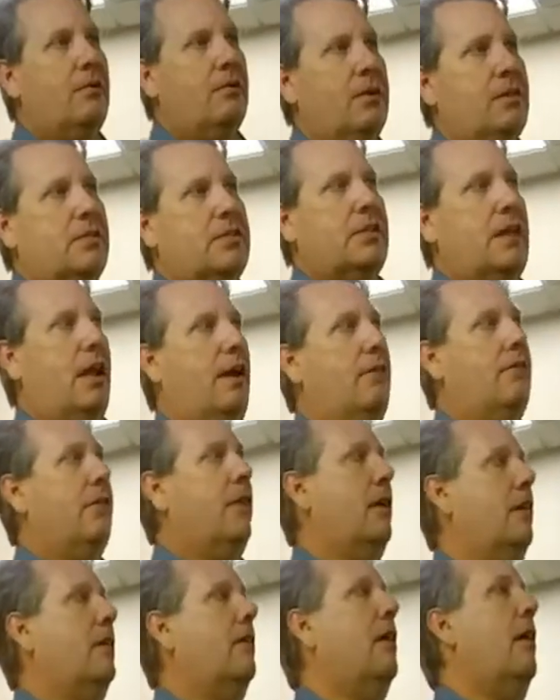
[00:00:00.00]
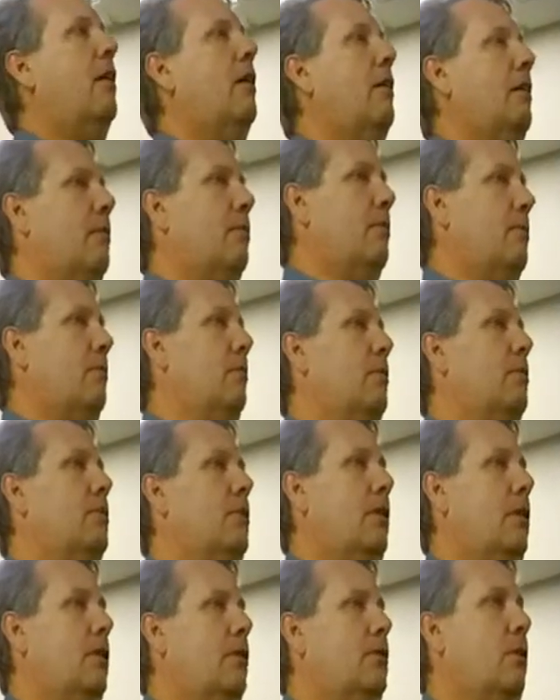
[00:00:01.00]
We, we just yeah. have a, here, where's
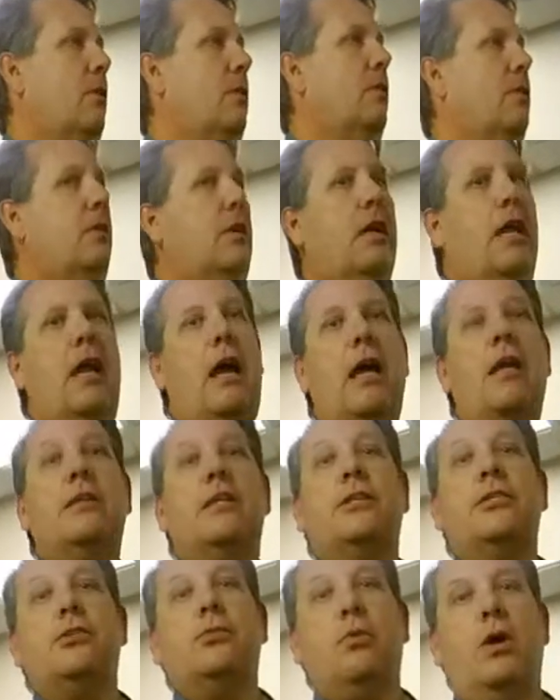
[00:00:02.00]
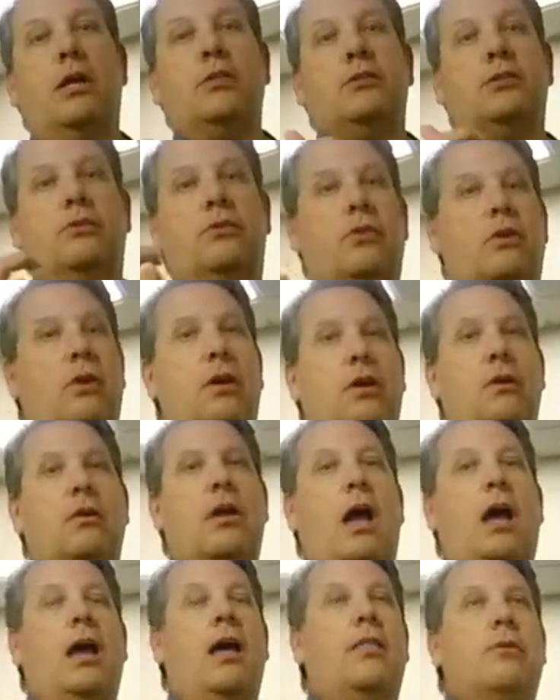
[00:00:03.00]
the, show? Uh, did you want to or, or not?